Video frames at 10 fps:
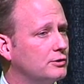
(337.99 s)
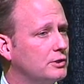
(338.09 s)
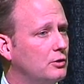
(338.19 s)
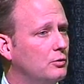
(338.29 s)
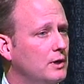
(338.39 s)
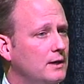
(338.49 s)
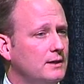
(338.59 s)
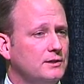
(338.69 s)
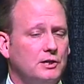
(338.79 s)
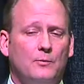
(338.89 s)
So
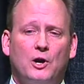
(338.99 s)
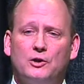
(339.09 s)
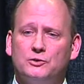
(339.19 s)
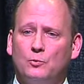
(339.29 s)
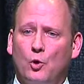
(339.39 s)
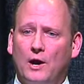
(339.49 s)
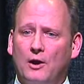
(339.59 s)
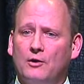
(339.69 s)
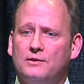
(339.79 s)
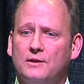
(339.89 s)
some areas are more
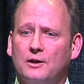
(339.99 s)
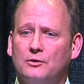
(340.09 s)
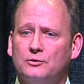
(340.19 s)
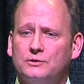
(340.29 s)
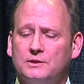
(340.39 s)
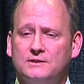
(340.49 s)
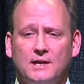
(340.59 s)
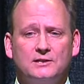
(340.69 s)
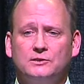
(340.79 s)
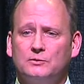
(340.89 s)
arid than others, and
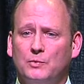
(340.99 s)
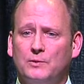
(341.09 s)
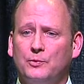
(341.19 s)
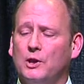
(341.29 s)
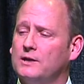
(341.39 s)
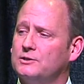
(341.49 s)
Texas is a big place.